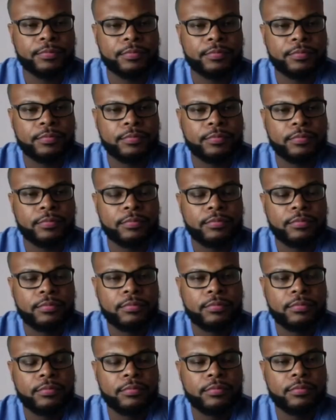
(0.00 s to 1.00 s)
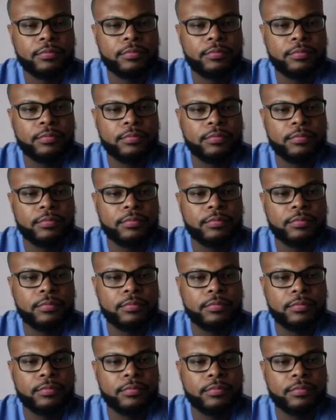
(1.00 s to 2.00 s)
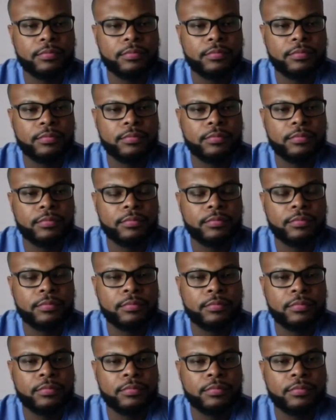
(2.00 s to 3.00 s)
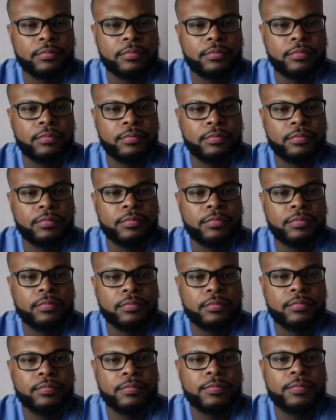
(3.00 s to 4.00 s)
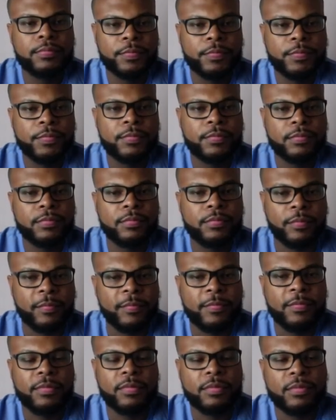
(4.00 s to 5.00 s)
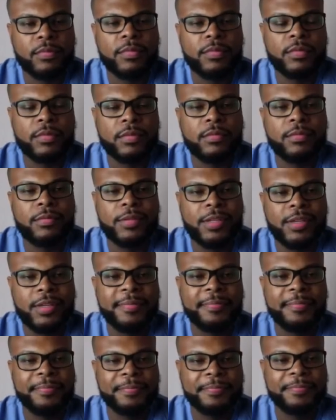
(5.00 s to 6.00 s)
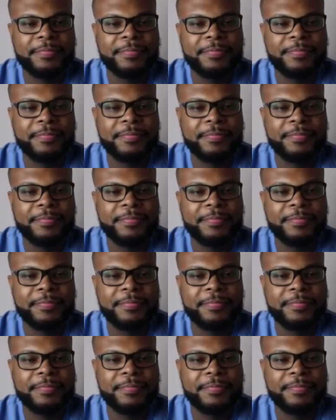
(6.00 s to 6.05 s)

No words are spoken by the person on screen.